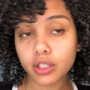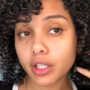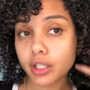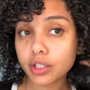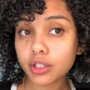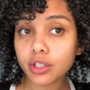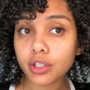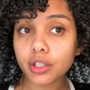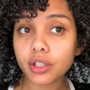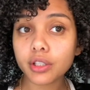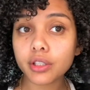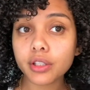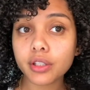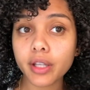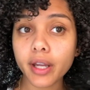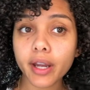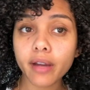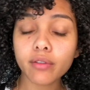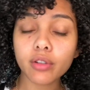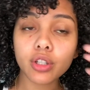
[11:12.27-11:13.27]
I just,
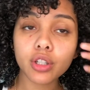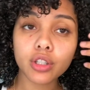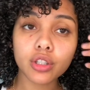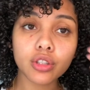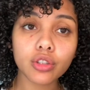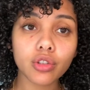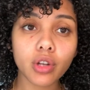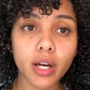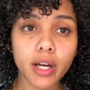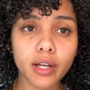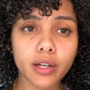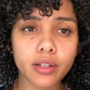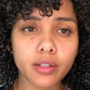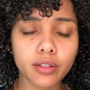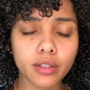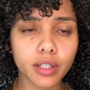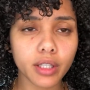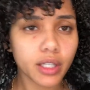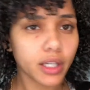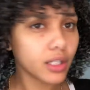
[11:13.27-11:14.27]
I have a hooded dryer
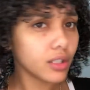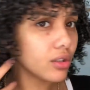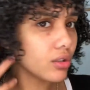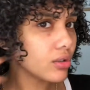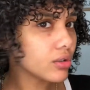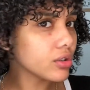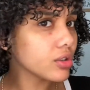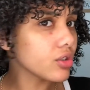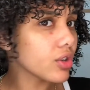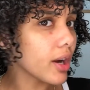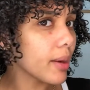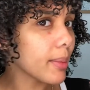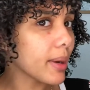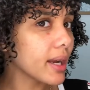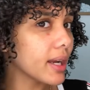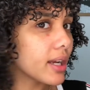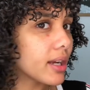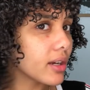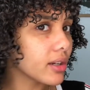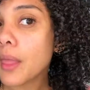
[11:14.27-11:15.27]
that I use to dry my
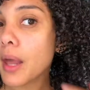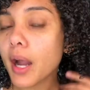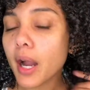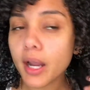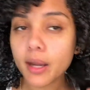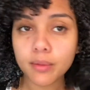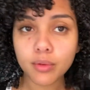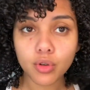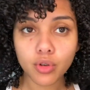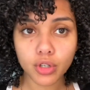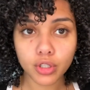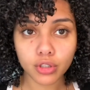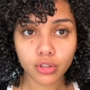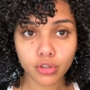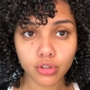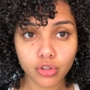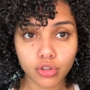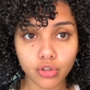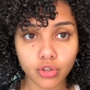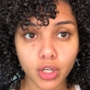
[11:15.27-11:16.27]
hair. I'm going to
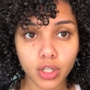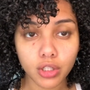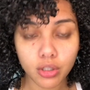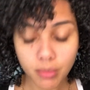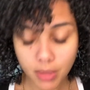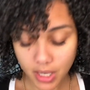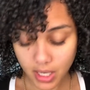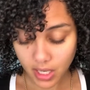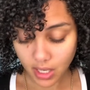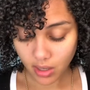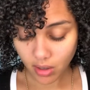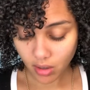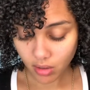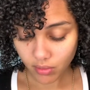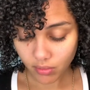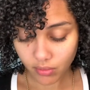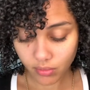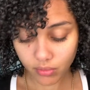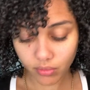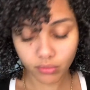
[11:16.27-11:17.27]
stretch my hair
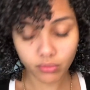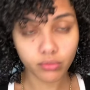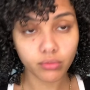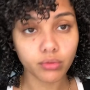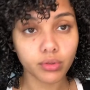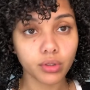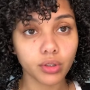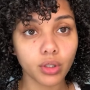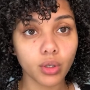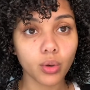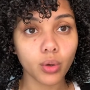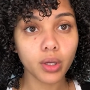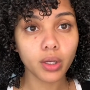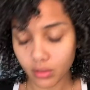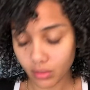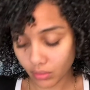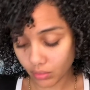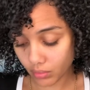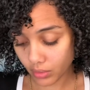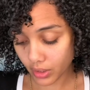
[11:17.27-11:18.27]
really quick
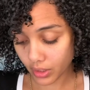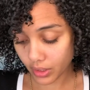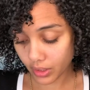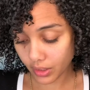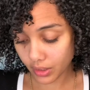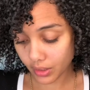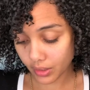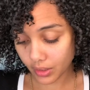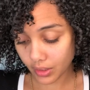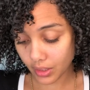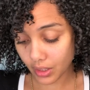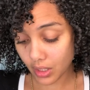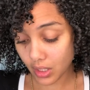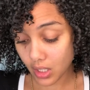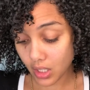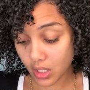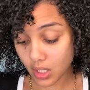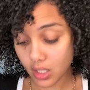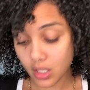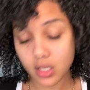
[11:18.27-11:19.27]
and we're gonna see
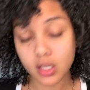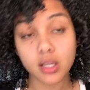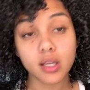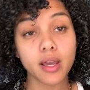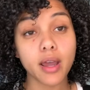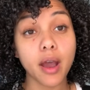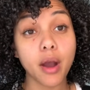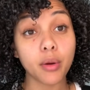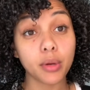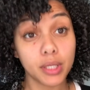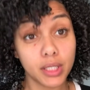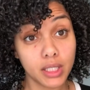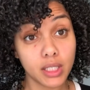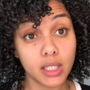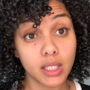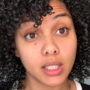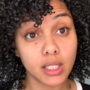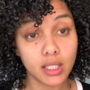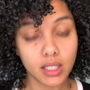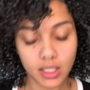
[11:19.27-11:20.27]
how he
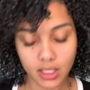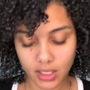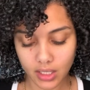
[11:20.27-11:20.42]
did.